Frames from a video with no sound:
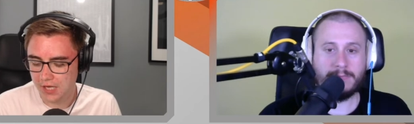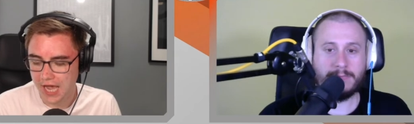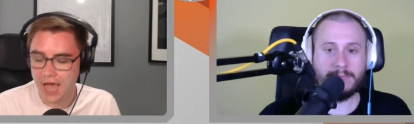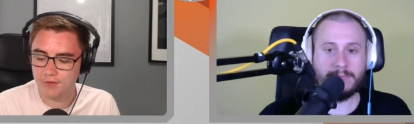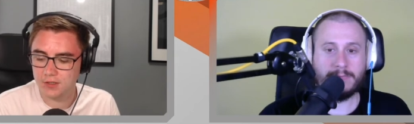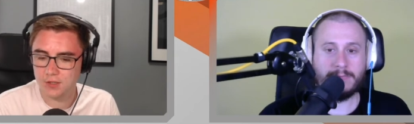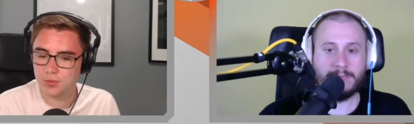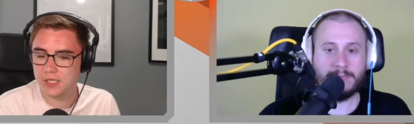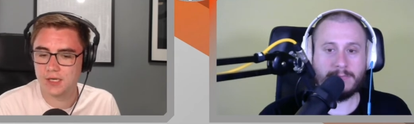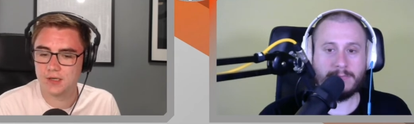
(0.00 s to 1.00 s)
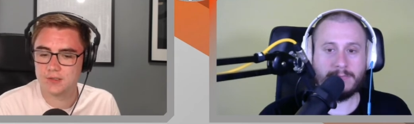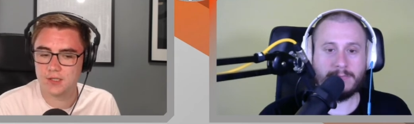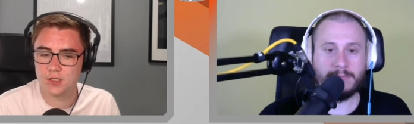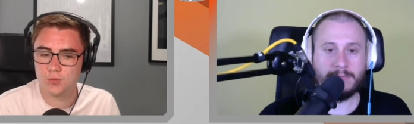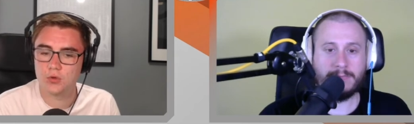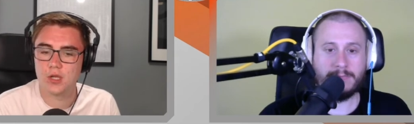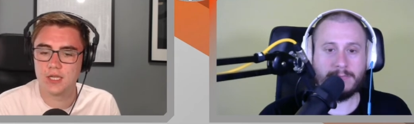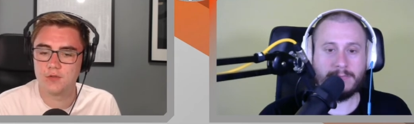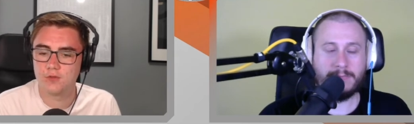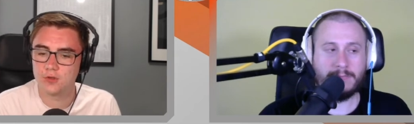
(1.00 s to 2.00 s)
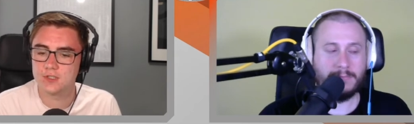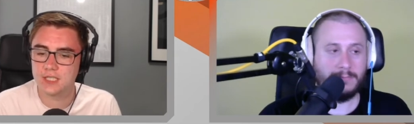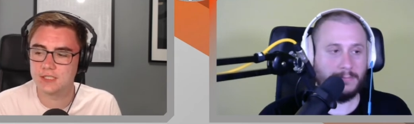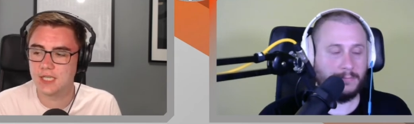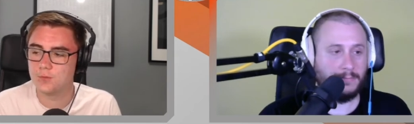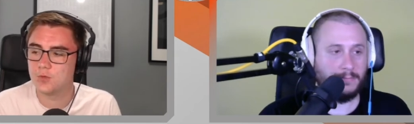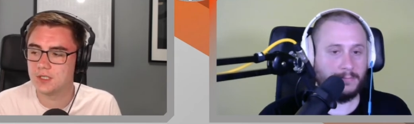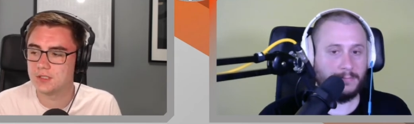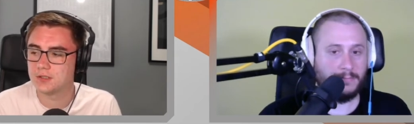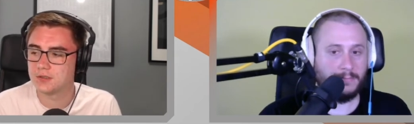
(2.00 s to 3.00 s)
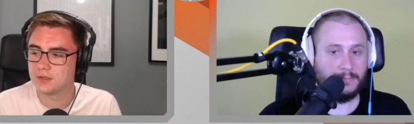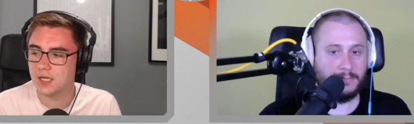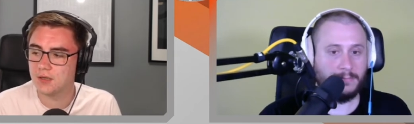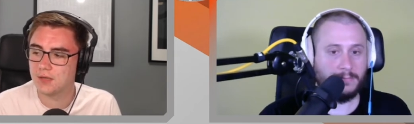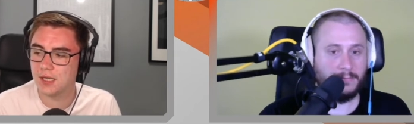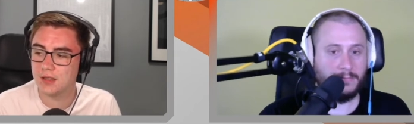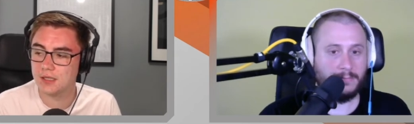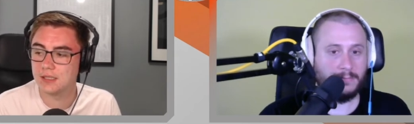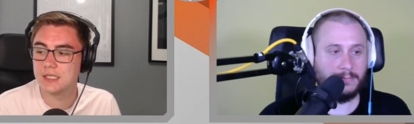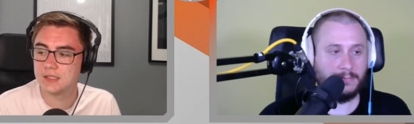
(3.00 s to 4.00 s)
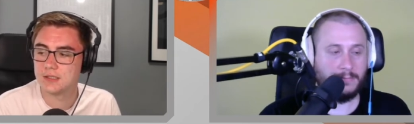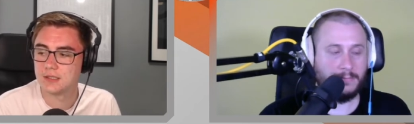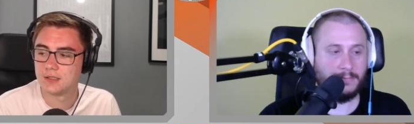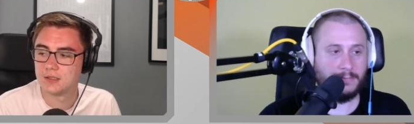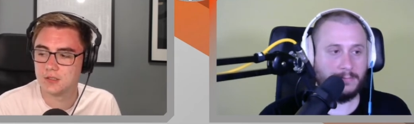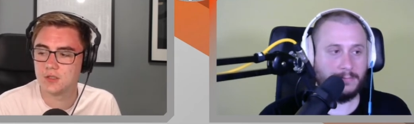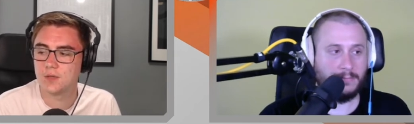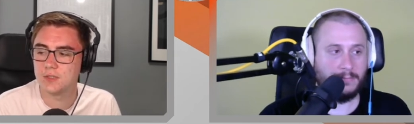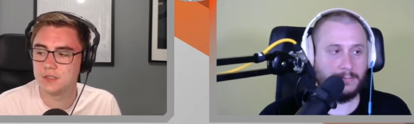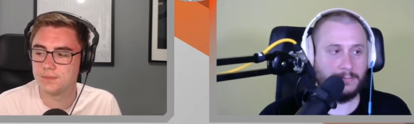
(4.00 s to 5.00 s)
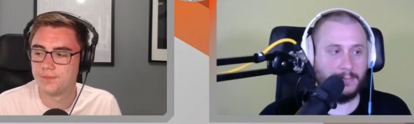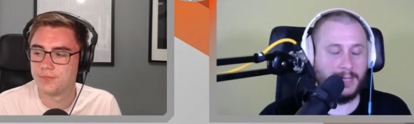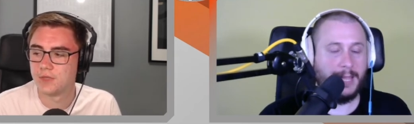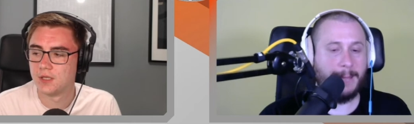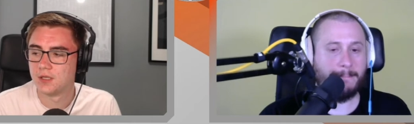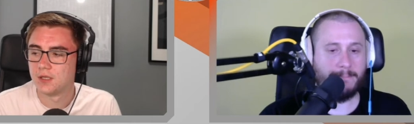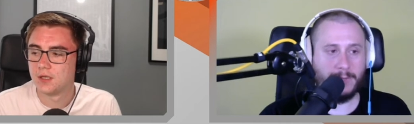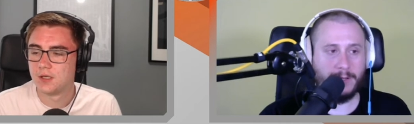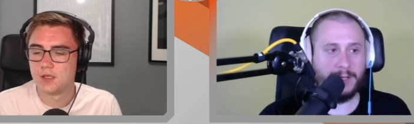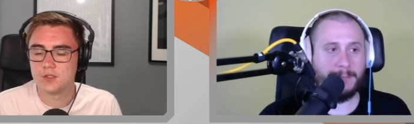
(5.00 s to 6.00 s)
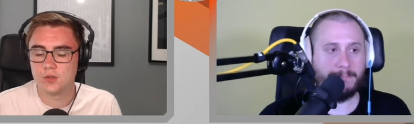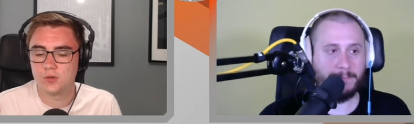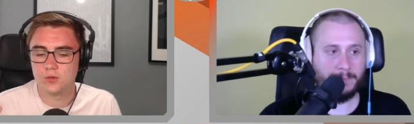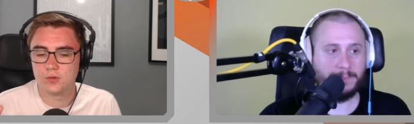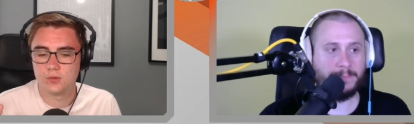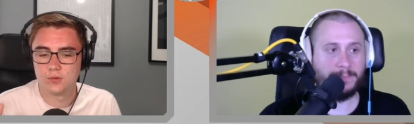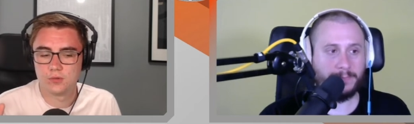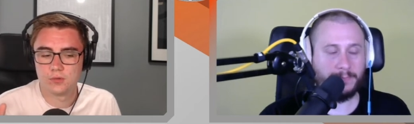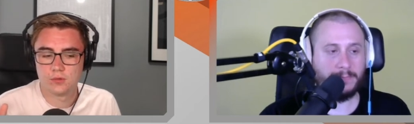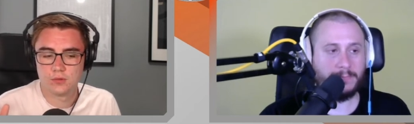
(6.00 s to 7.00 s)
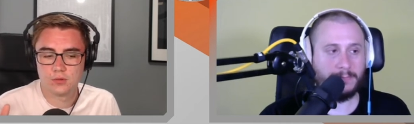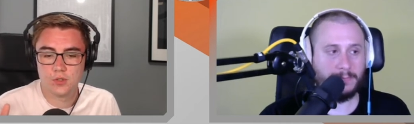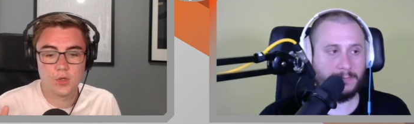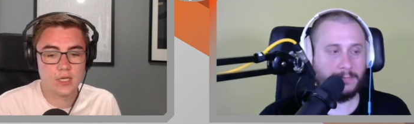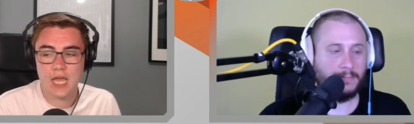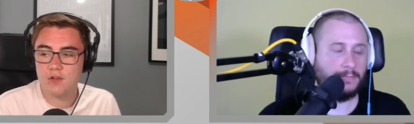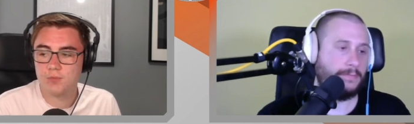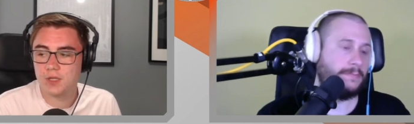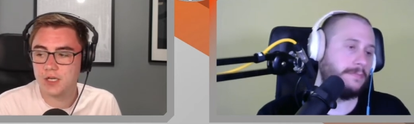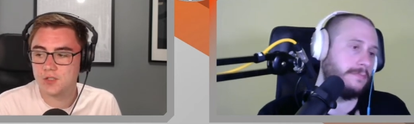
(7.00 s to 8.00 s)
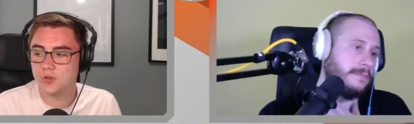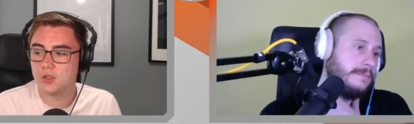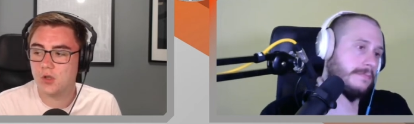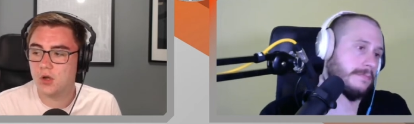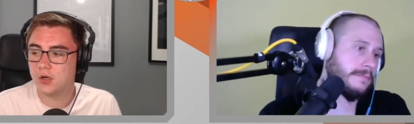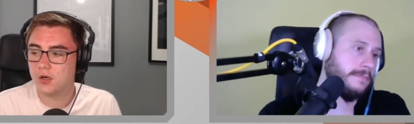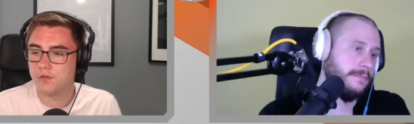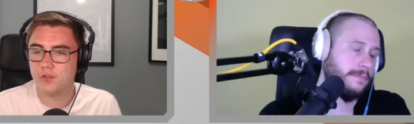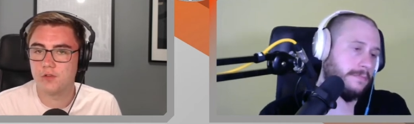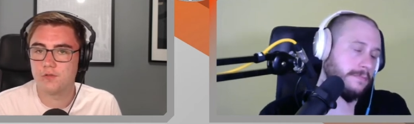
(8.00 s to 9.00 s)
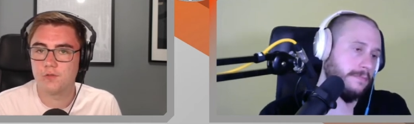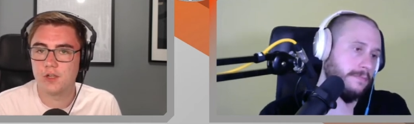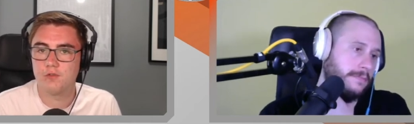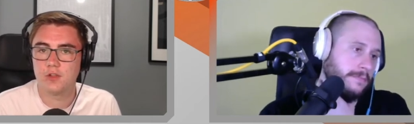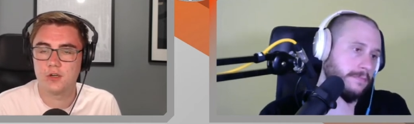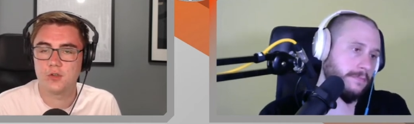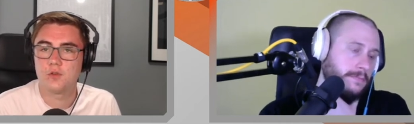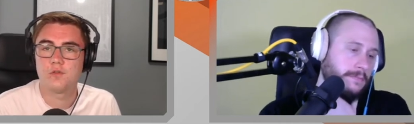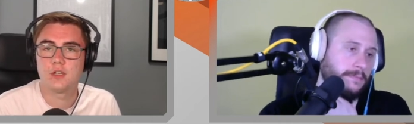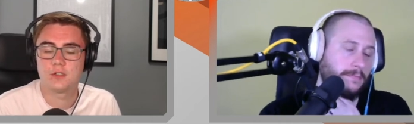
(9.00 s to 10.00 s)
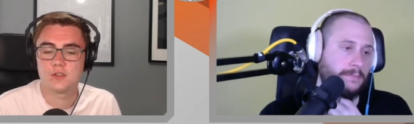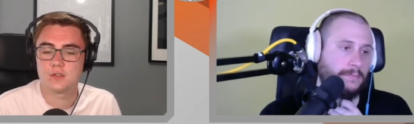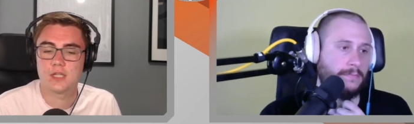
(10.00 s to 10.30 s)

Speaker 1: having the players that you brought in for six game weeks at, at the least. Do you know what I mean? Yeah. so yeah. you can have players for longer if they're if their good fixtures